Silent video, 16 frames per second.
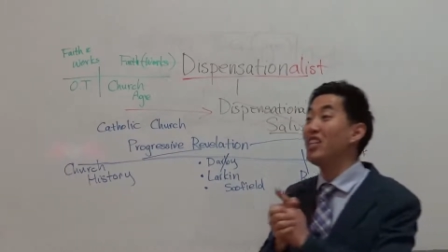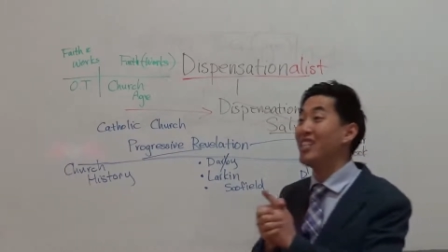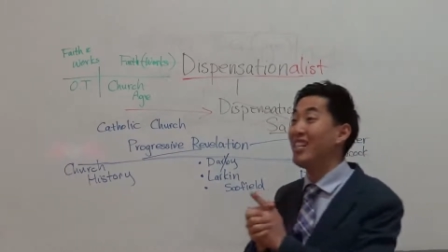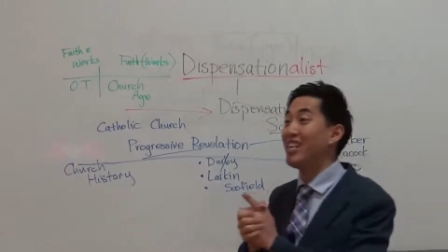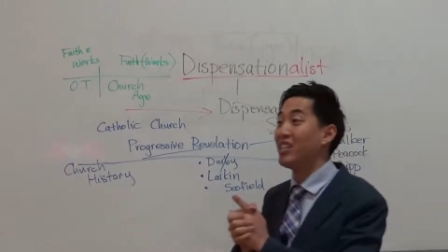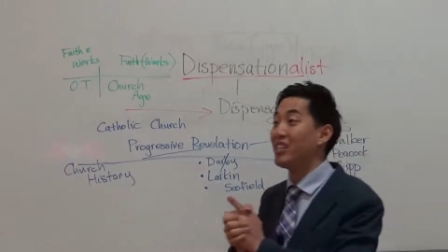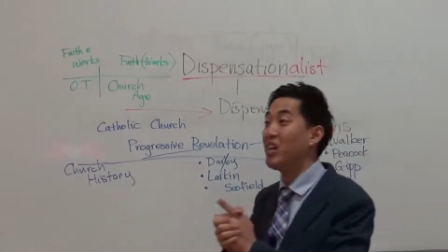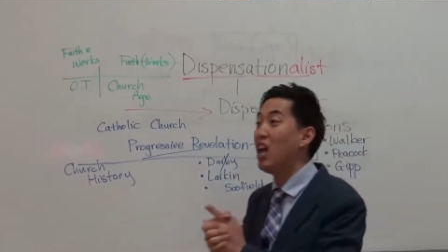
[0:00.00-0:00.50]
is
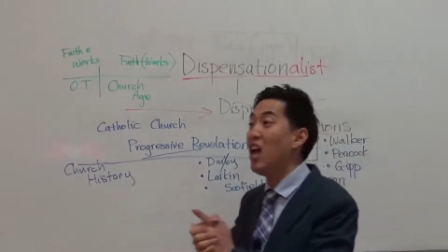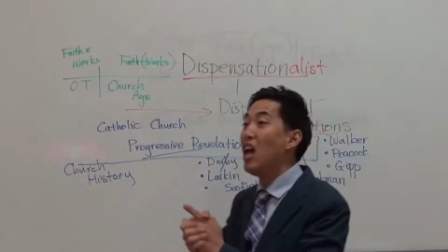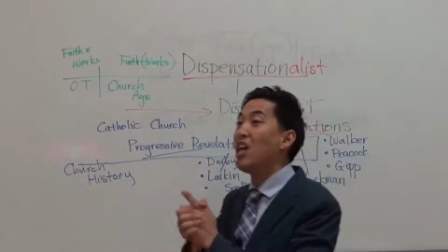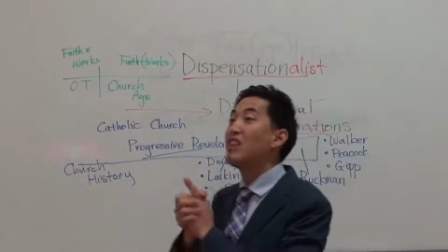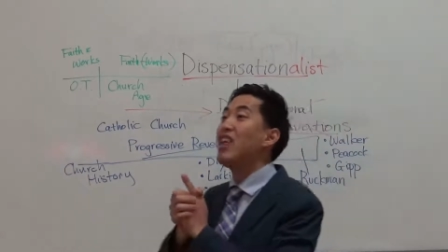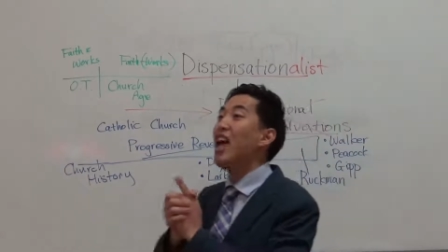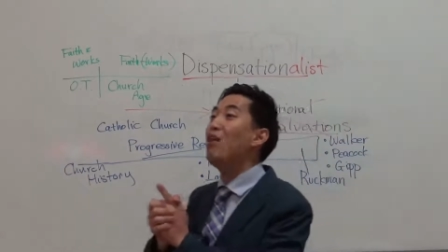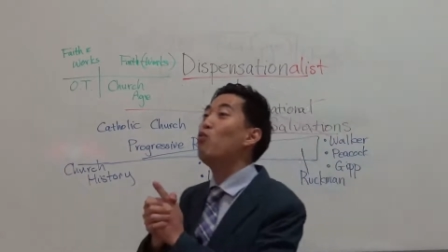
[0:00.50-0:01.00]
this.
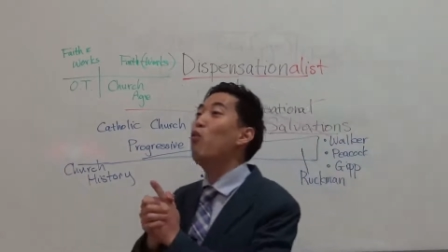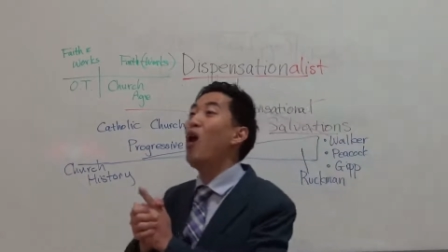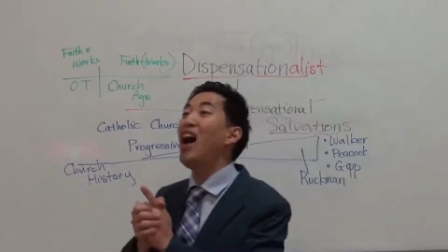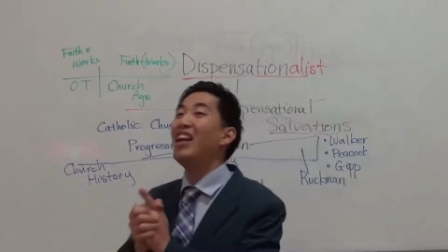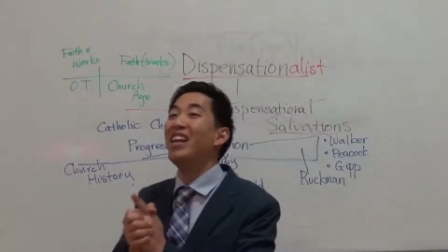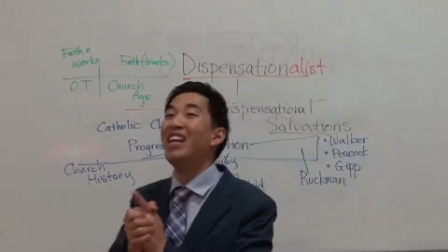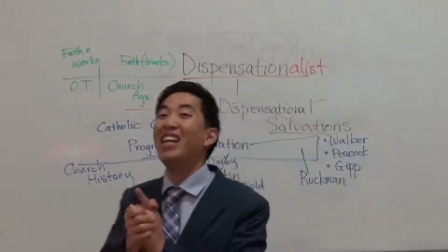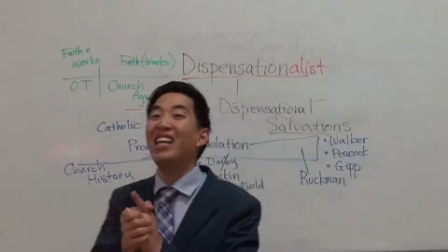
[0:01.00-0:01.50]
Then
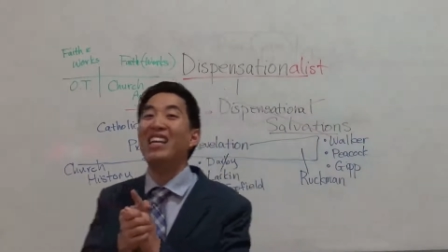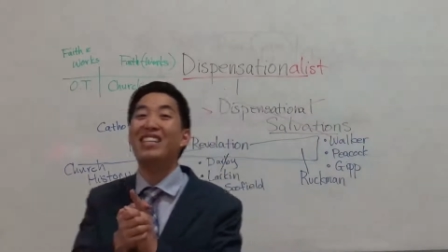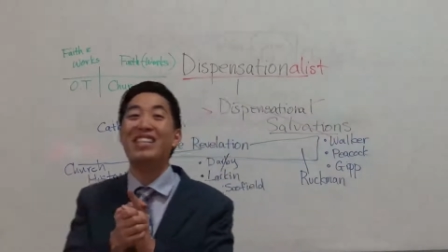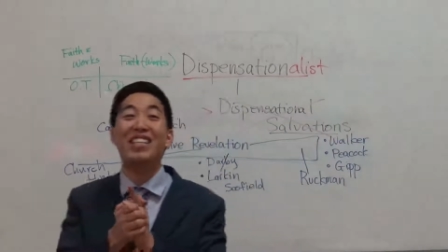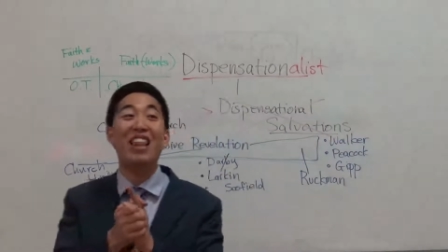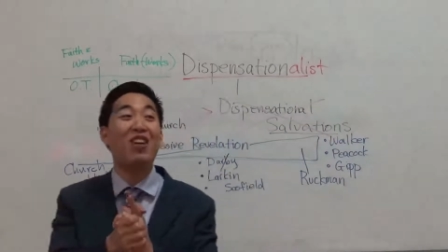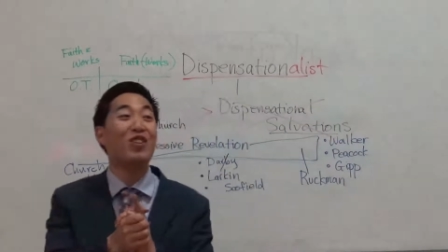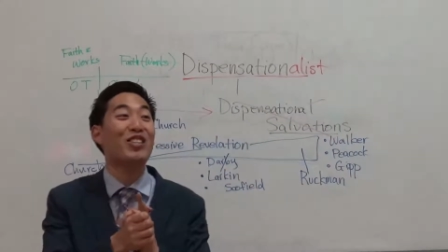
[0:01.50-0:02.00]
what
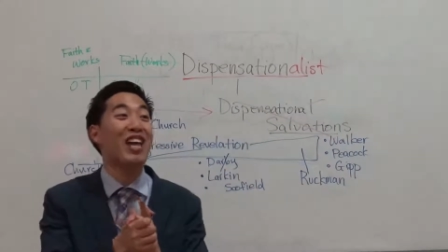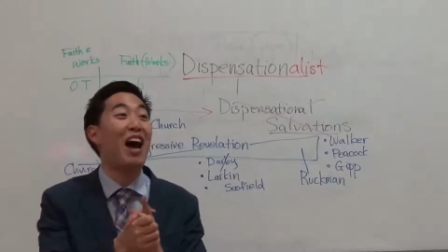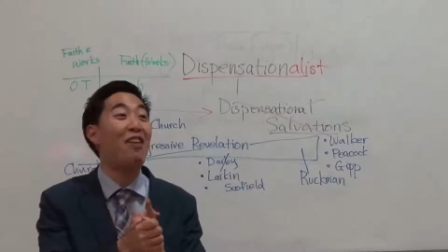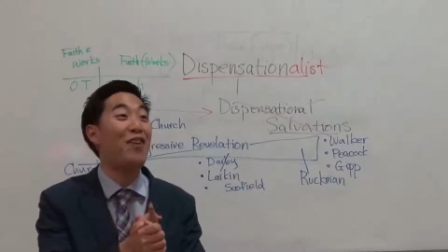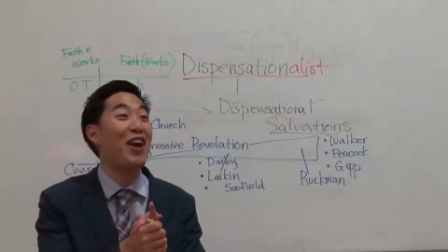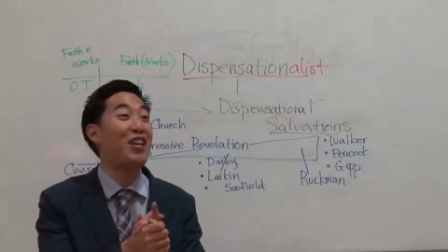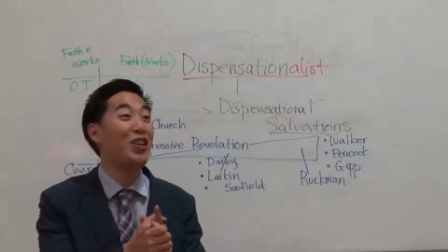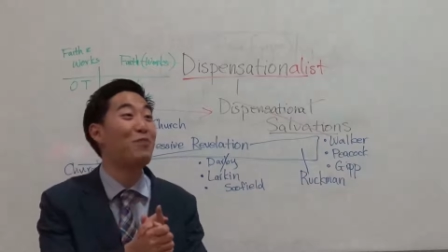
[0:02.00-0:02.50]
is their
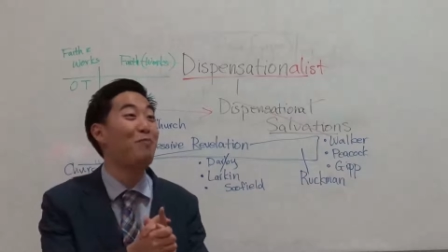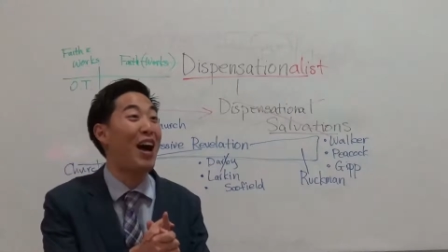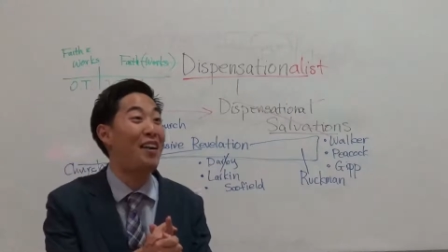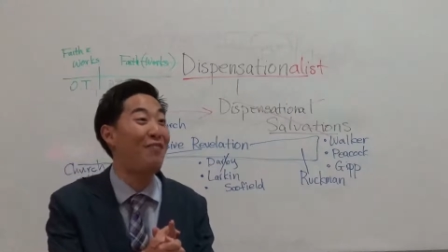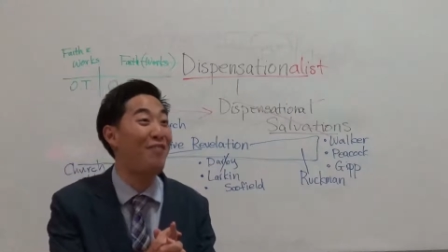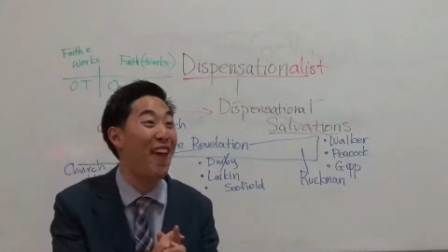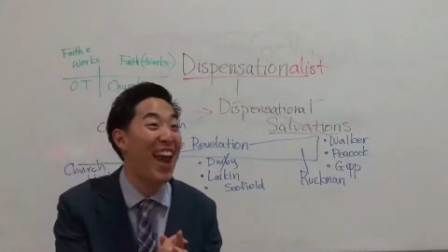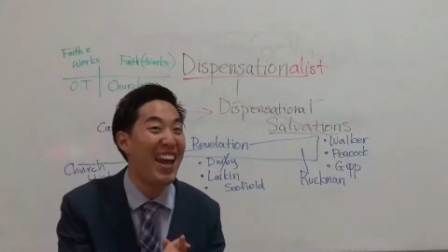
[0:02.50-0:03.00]
salvation by
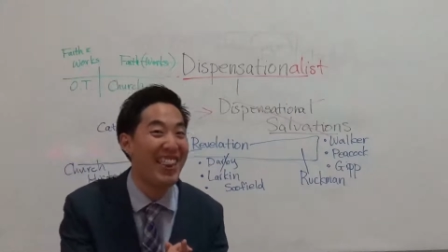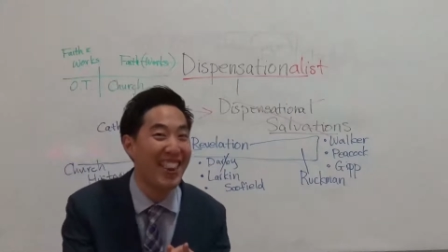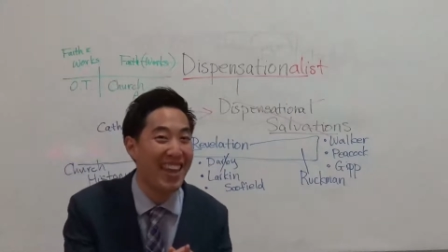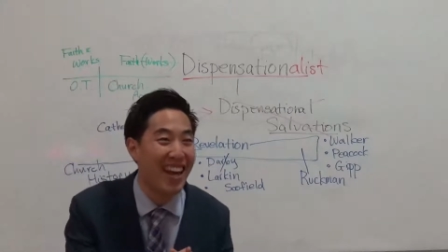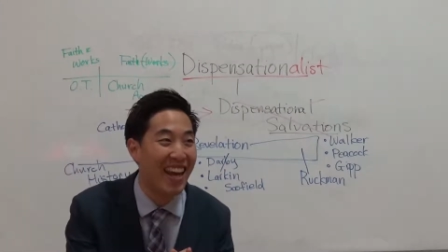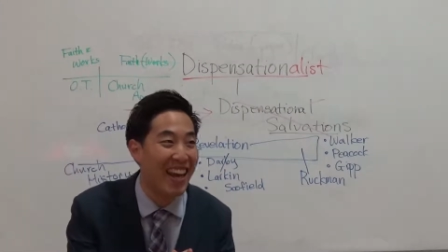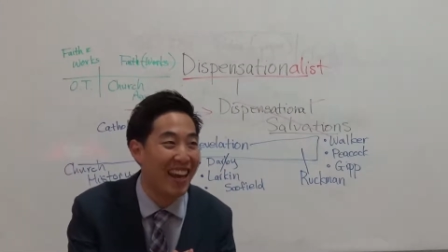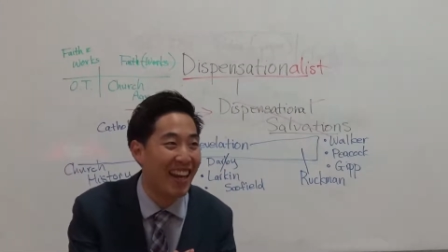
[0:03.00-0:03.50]
faith
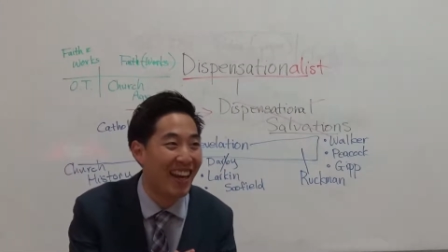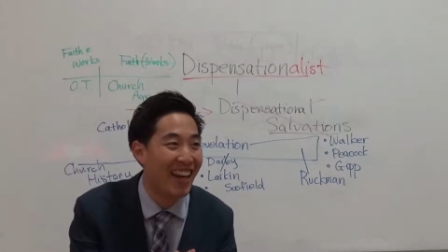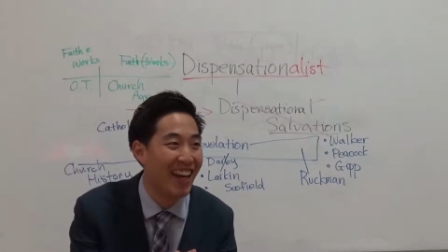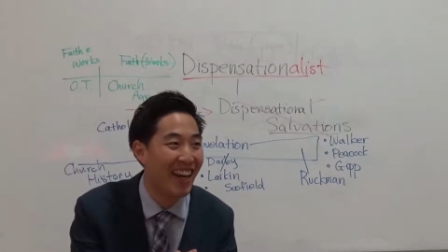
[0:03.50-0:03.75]
in?